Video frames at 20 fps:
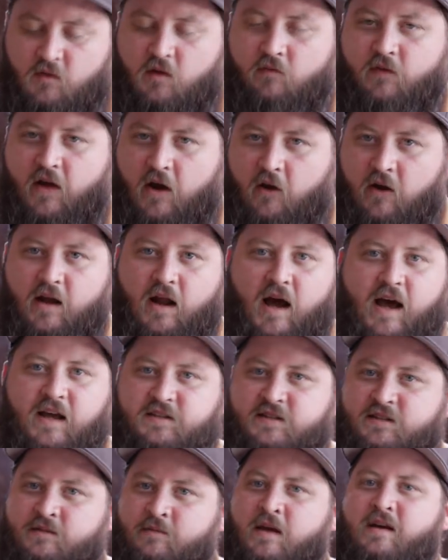Very
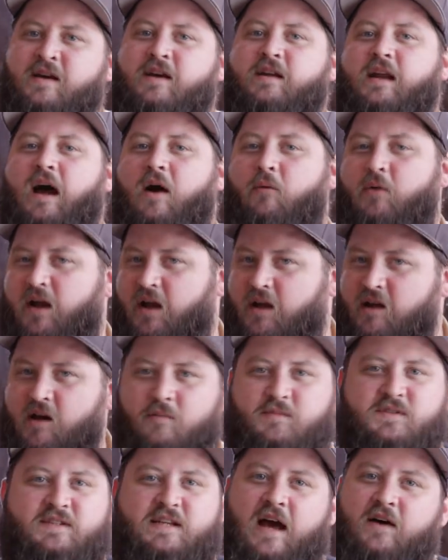nice. Now when it
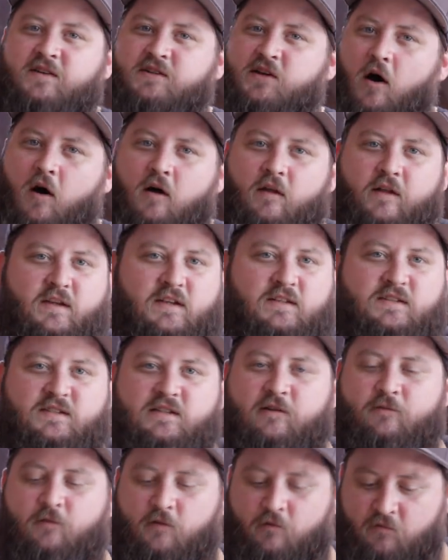comes down to all of these
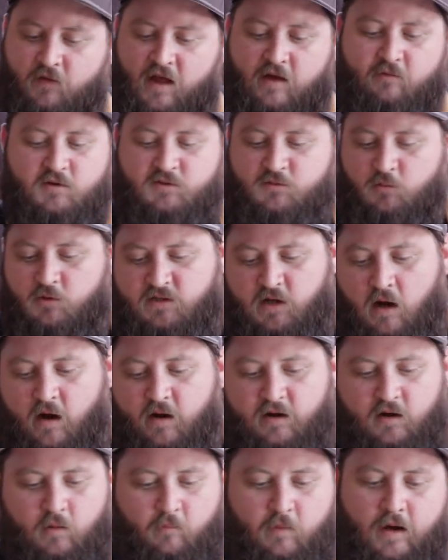different flavors we're
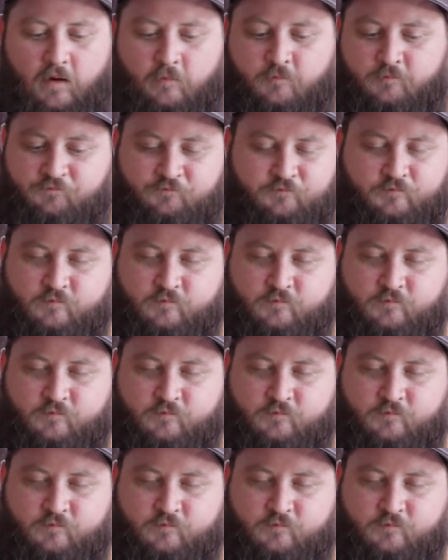talking about,